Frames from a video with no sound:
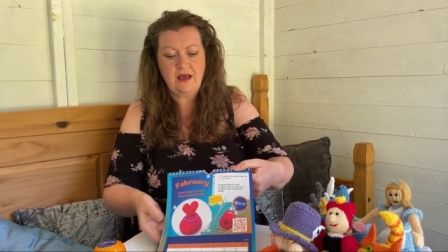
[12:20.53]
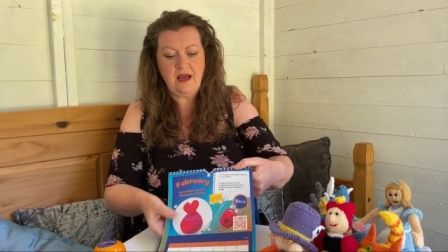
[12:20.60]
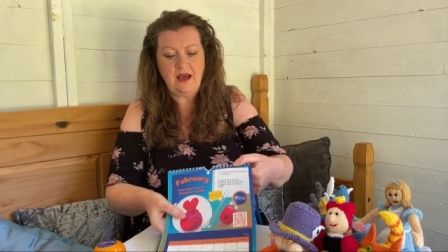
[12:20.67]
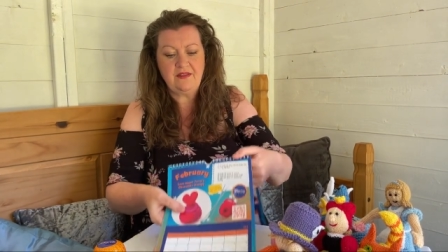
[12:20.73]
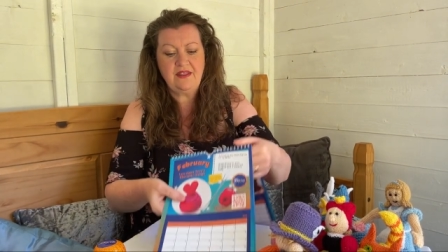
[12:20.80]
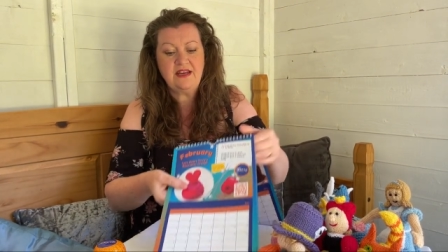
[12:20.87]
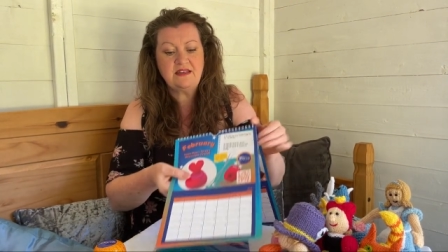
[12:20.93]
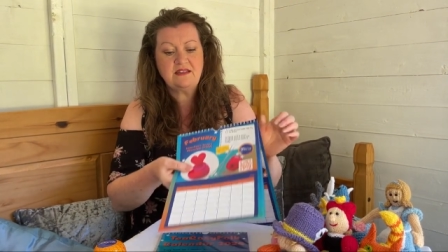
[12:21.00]

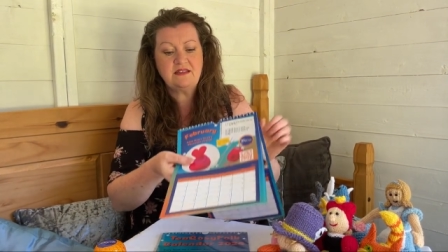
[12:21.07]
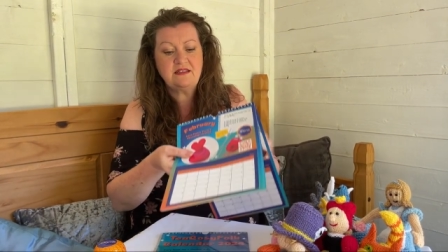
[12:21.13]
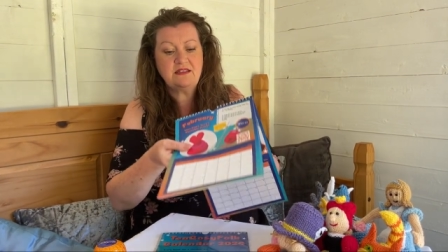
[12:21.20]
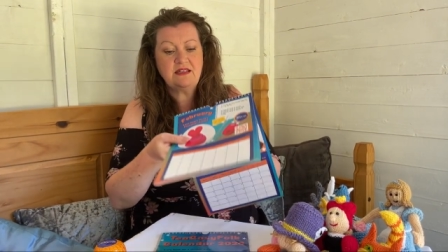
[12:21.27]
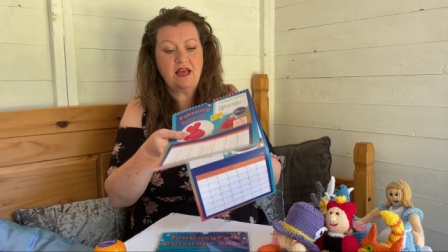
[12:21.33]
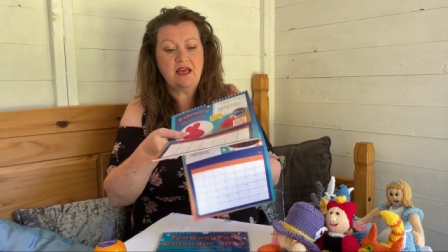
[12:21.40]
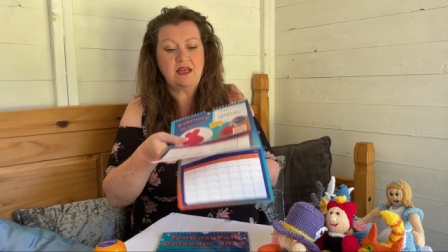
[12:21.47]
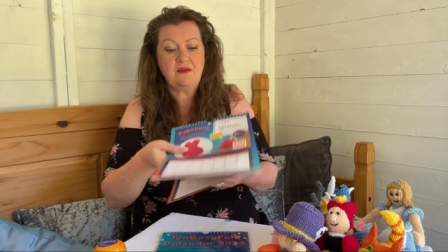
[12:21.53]
and that's the
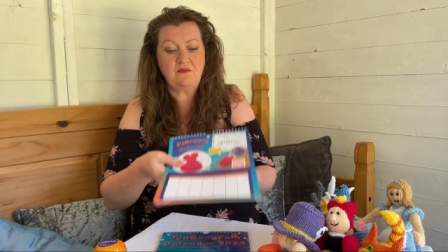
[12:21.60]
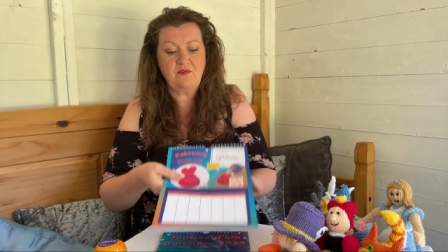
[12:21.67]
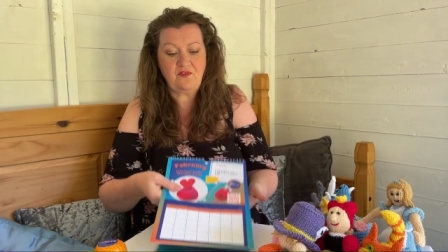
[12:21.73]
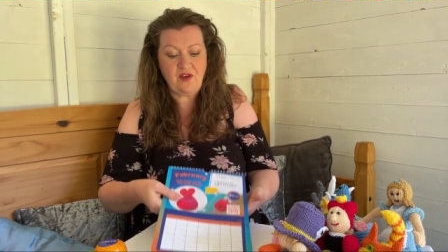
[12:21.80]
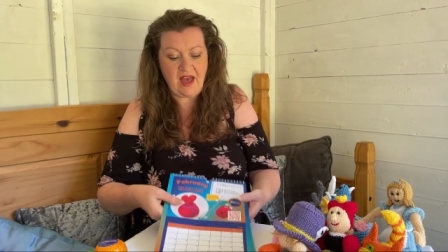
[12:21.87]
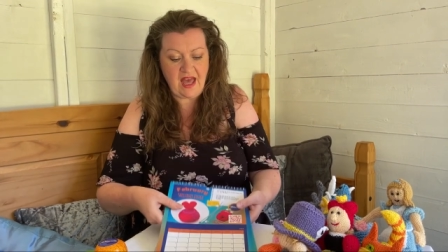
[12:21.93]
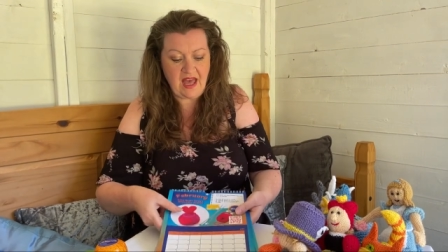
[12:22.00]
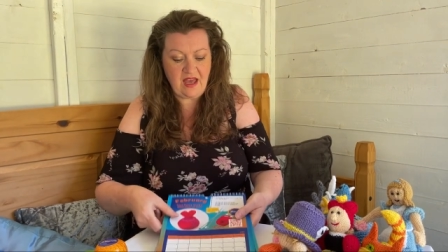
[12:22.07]
same
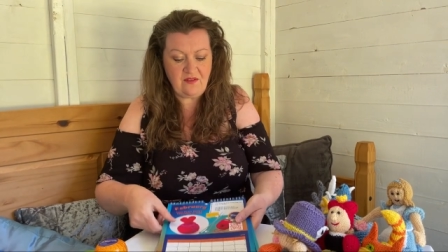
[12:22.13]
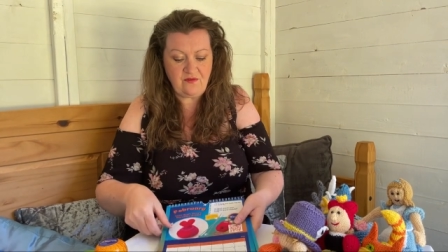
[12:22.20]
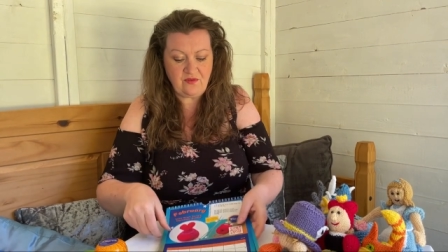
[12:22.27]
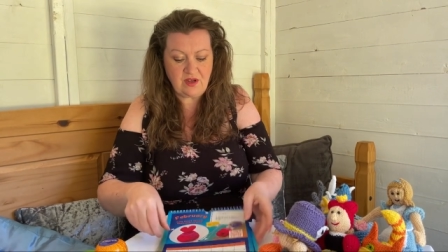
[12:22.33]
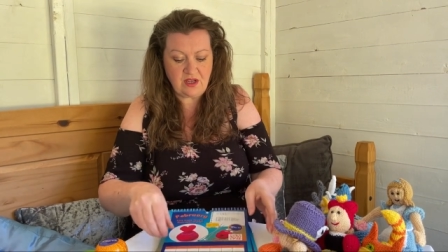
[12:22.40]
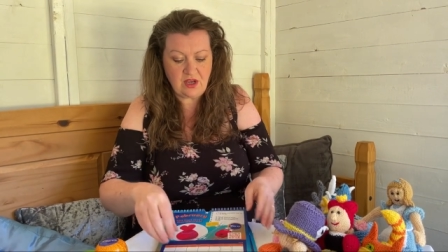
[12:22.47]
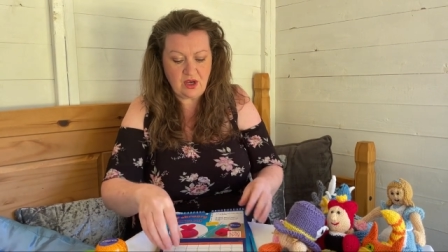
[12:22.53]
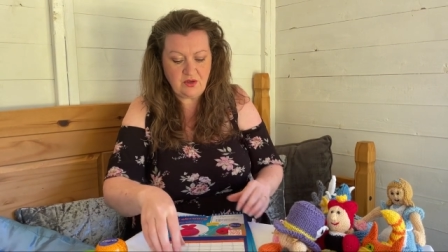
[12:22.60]
for every
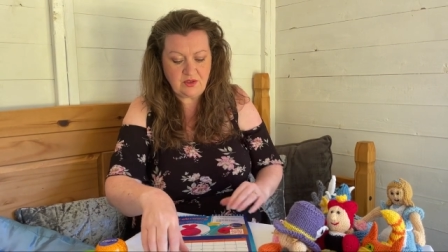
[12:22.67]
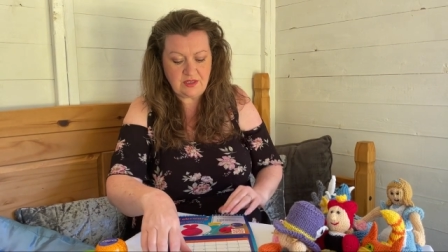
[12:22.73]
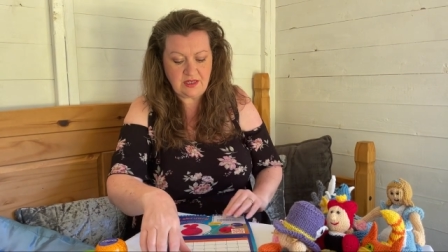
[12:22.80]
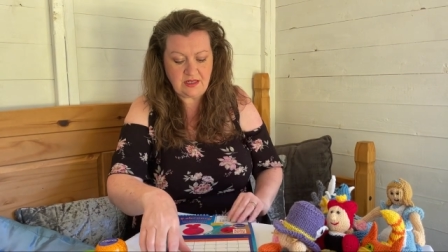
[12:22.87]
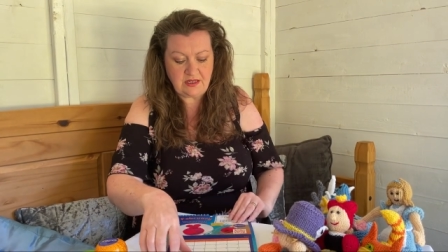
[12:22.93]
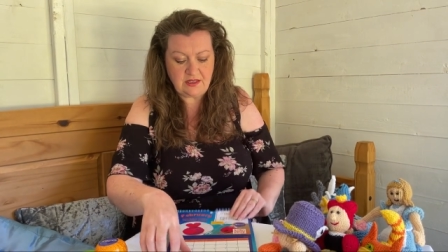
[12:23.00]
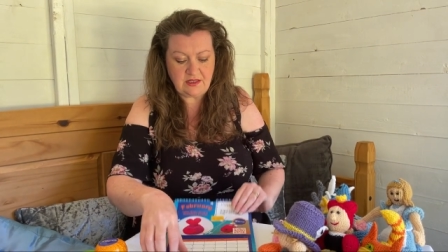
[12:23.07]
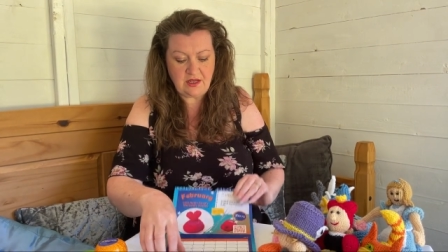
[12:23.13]

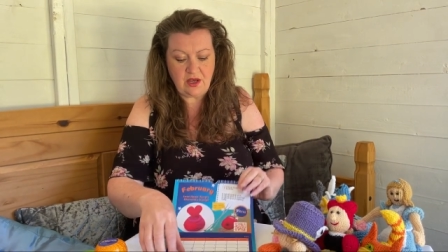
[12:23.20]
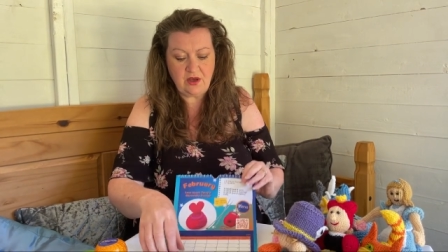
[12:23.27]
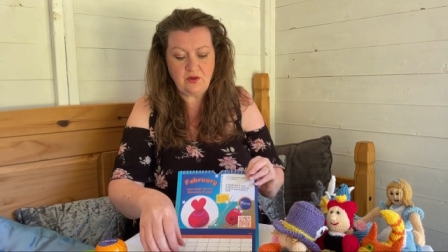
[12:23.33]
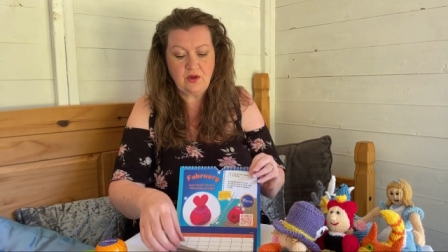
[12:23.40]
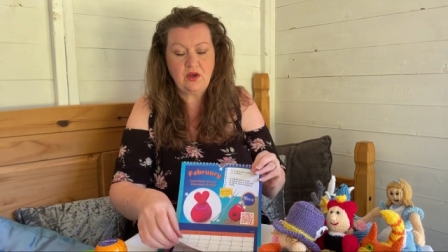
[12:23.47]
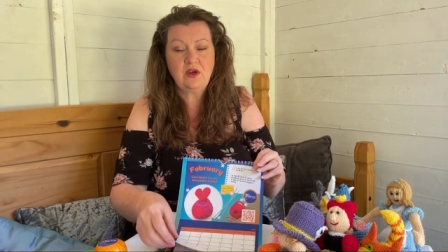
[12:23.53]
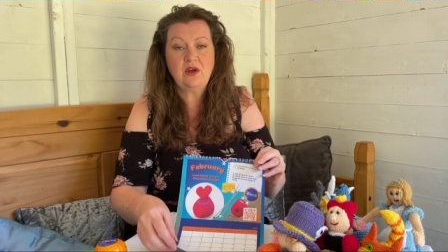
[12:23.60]
cozy so